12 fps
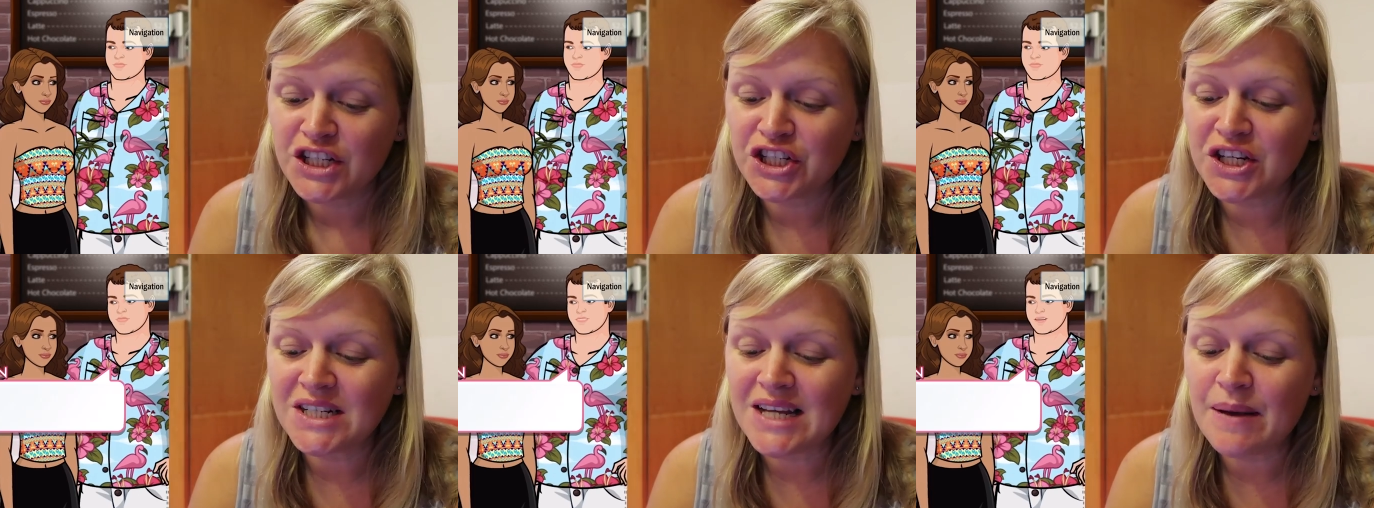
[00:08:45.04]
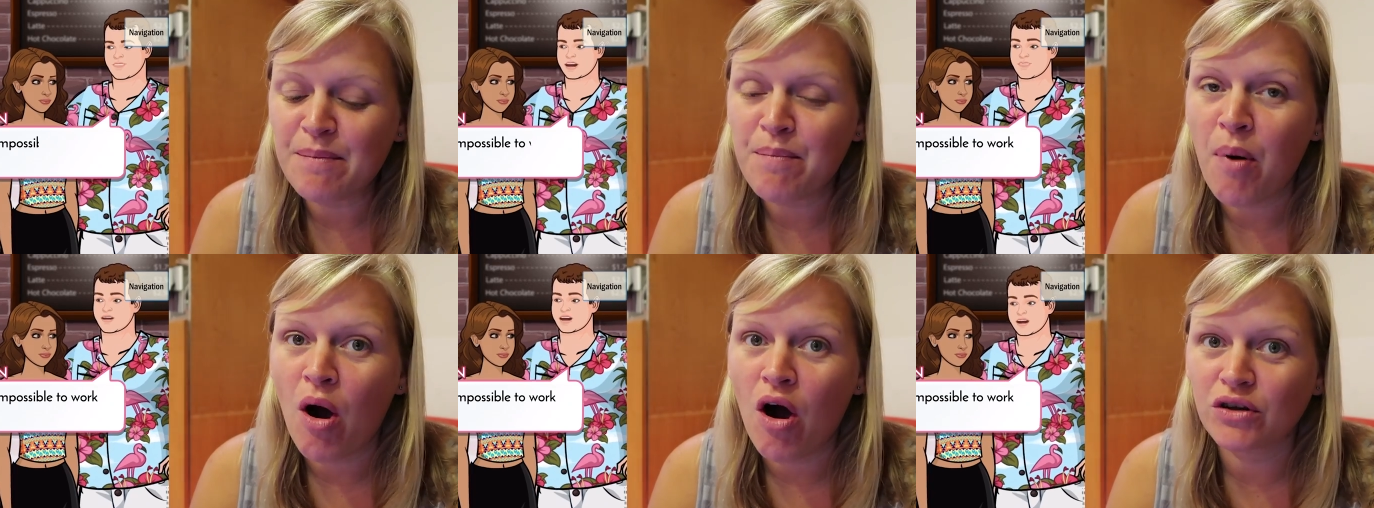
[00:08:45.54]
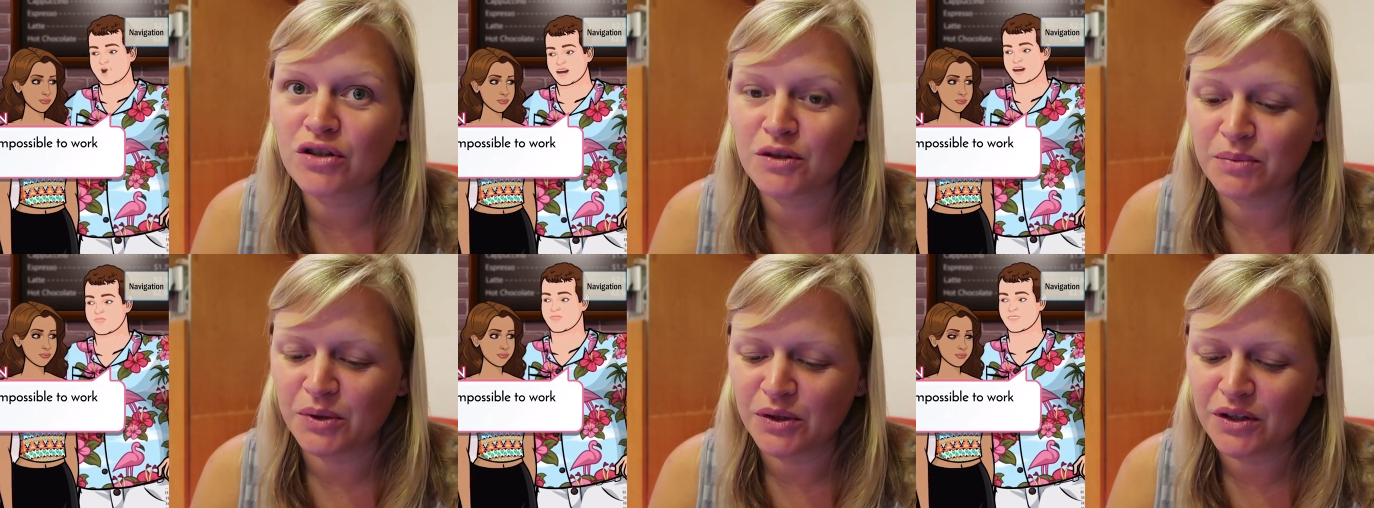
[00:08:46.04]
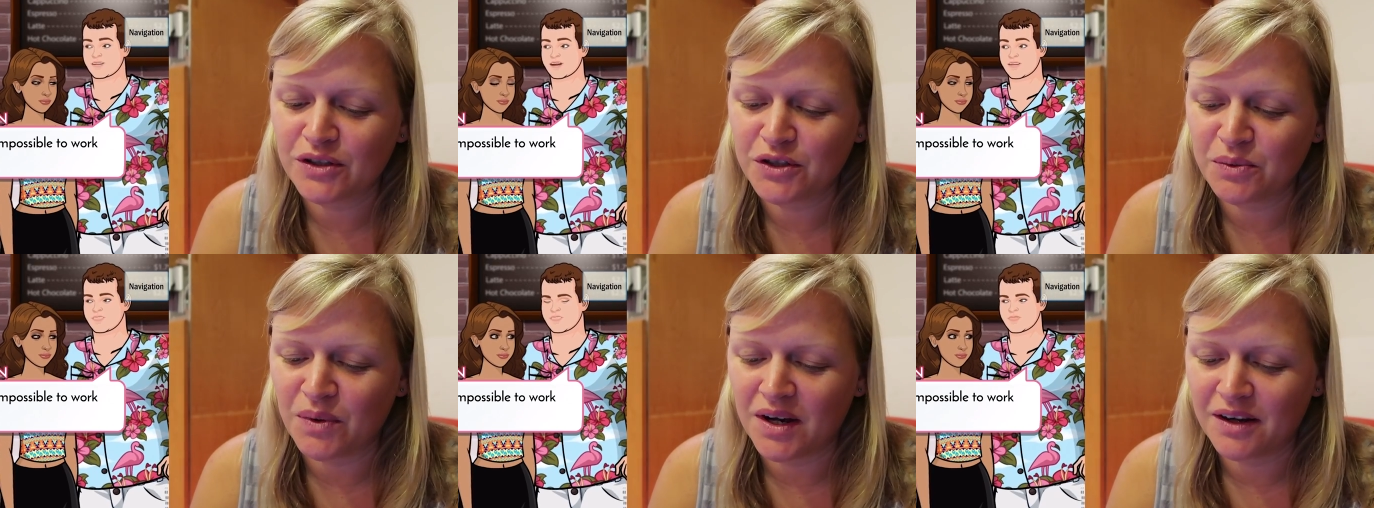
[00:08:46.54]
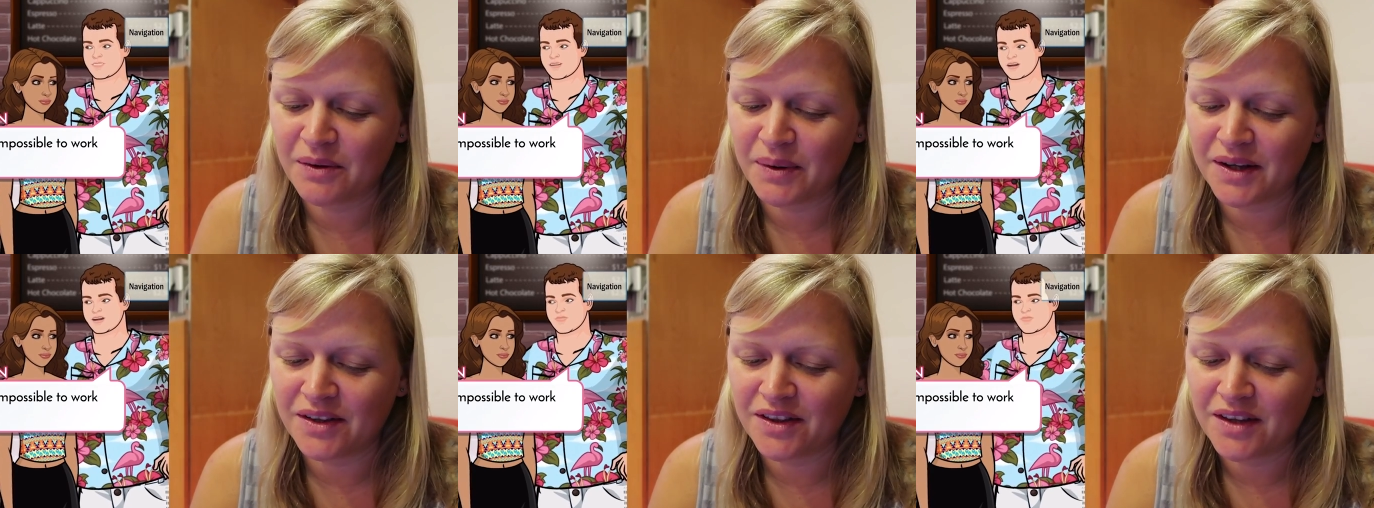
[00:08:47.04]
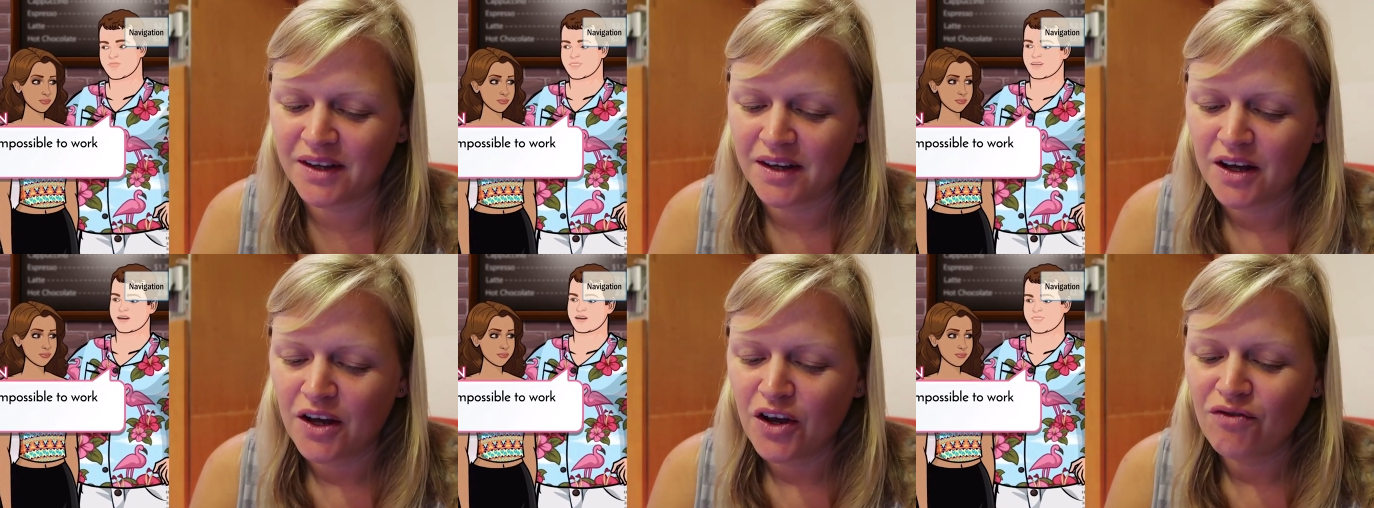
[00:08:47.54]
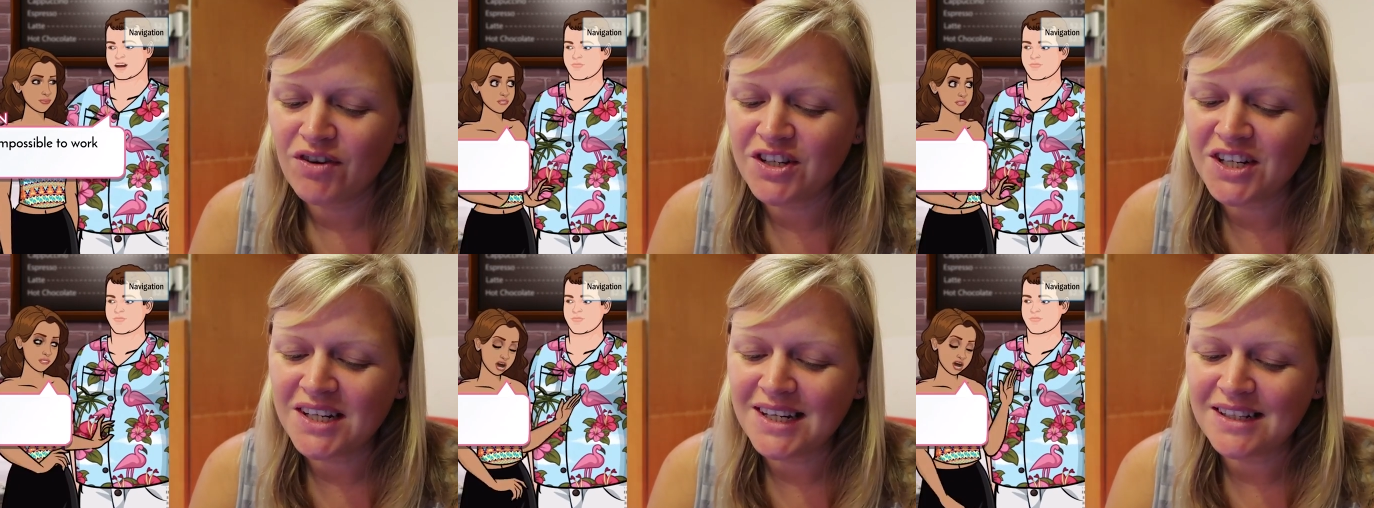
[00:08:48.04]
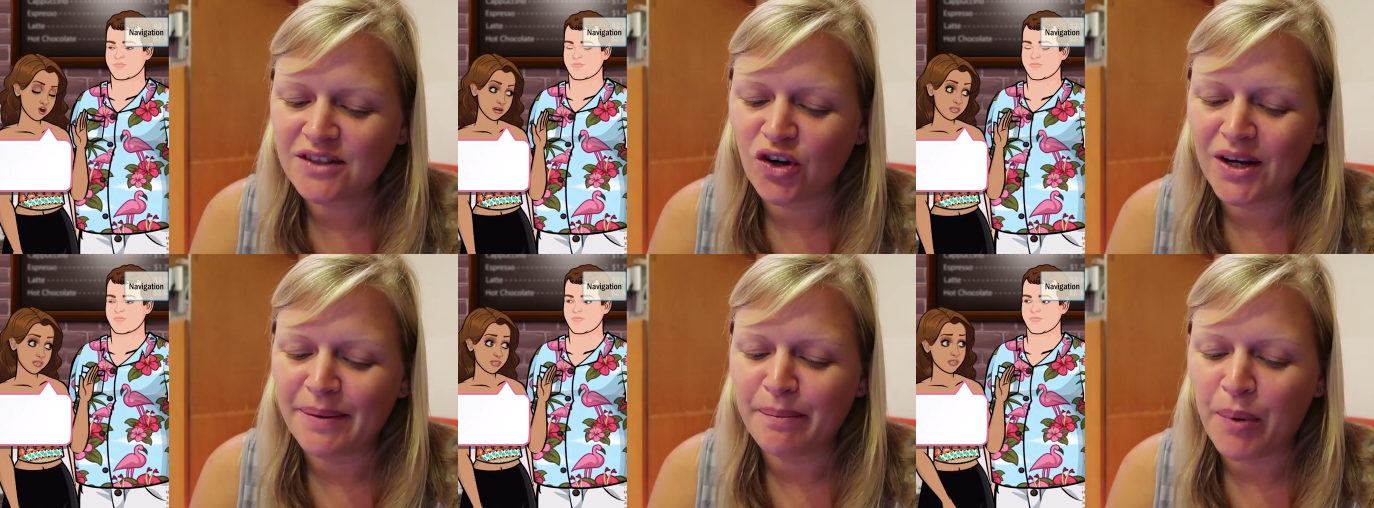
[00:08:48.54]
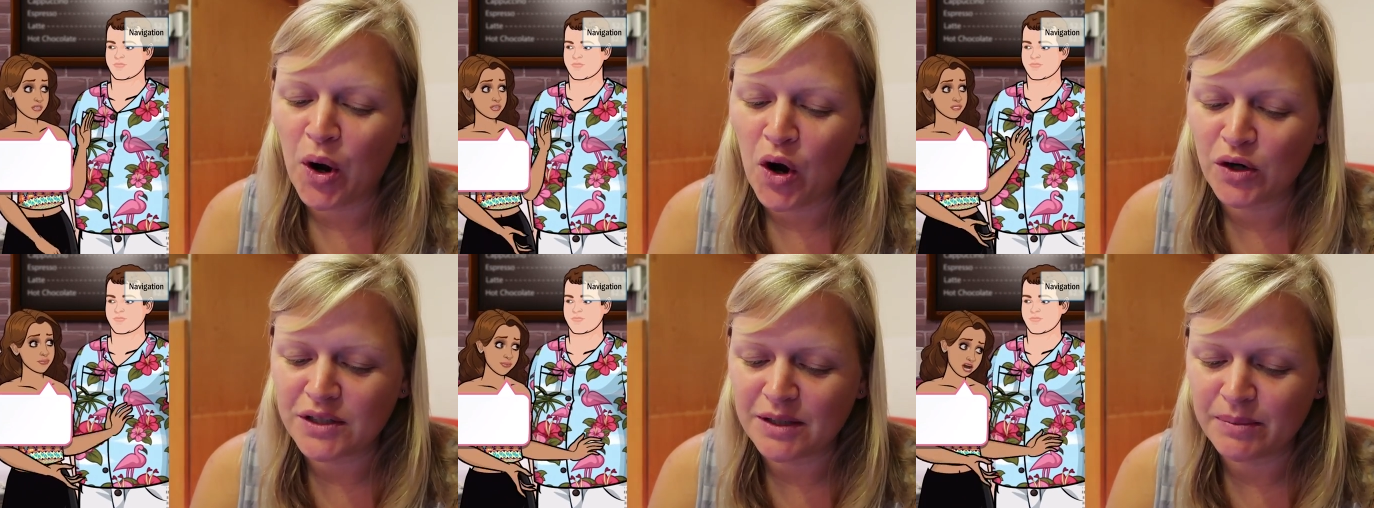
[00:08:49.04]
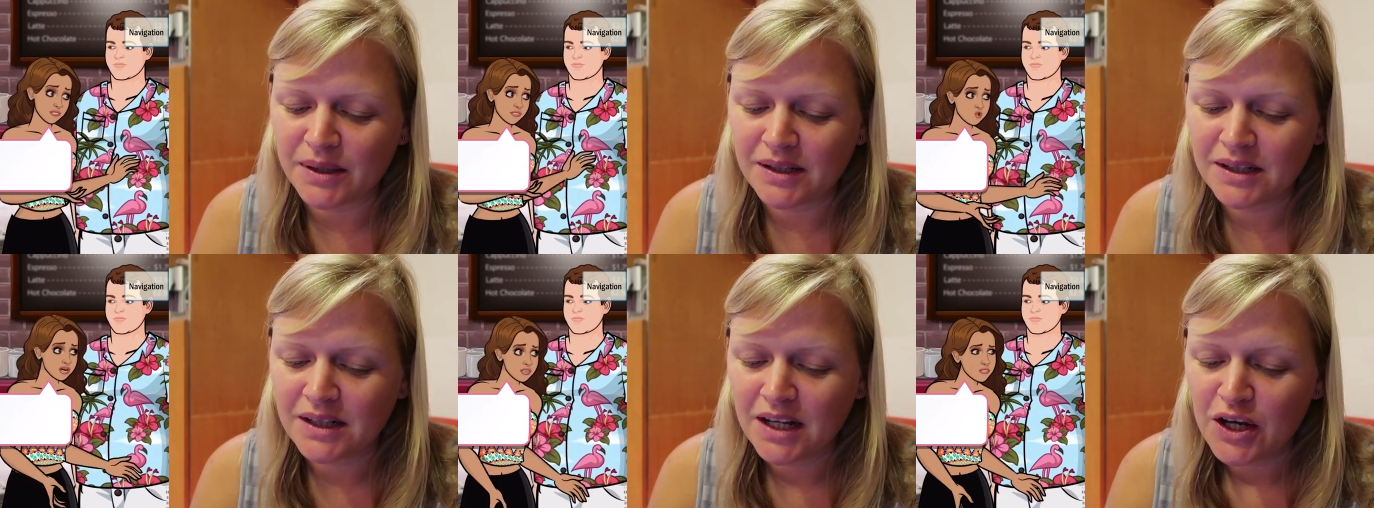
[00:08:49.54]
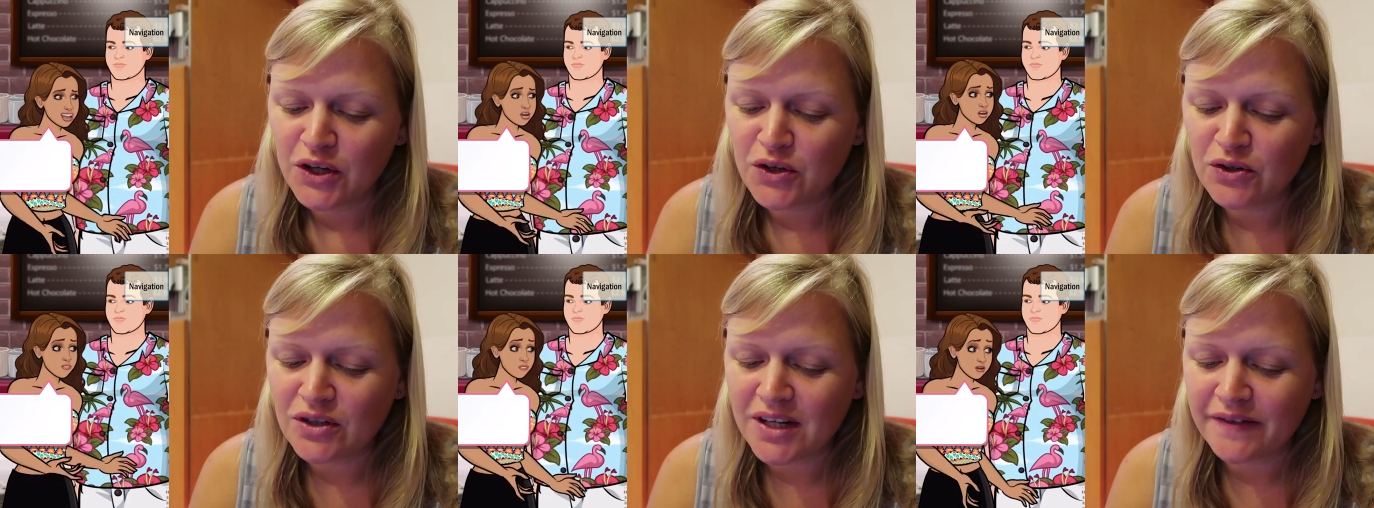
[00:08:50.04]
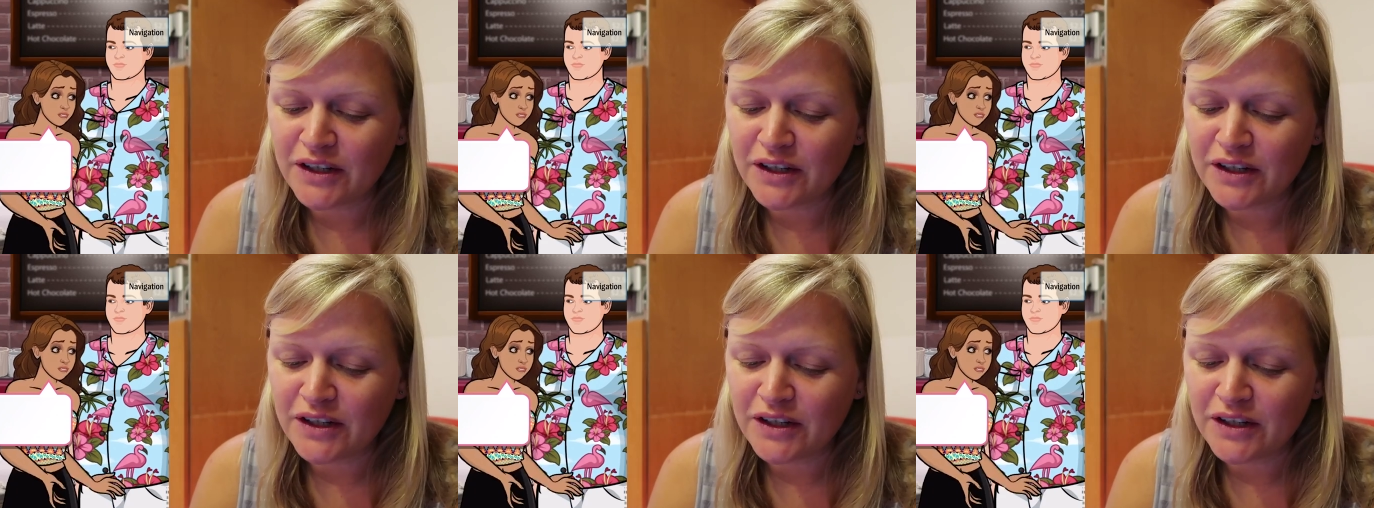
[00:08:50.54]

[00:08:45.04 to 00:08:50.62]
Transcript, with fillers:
Speaker 1: She's impossible to work with. Regina is not impossible. You just